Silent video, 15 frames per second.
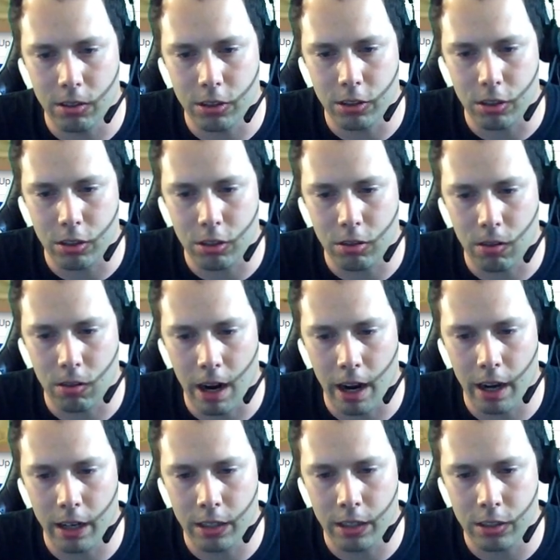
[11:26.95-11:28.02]
just
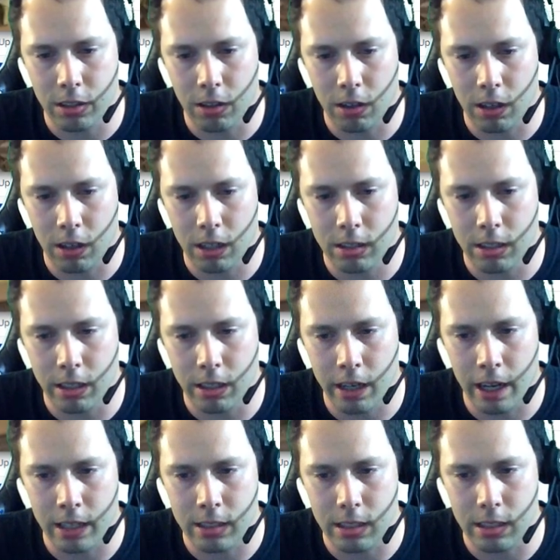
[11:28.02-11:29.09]
trash and all kinds of
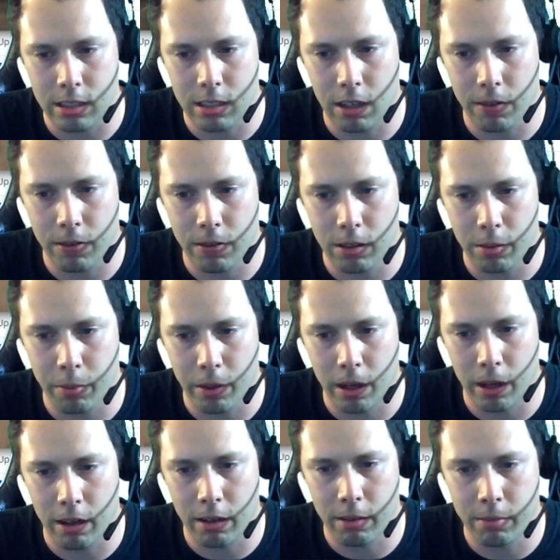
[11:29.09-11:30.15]
nasty stuff here in the
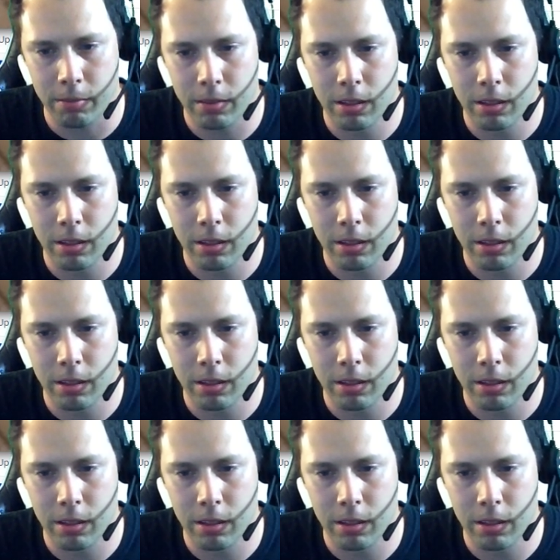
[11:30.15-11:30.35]
bottom.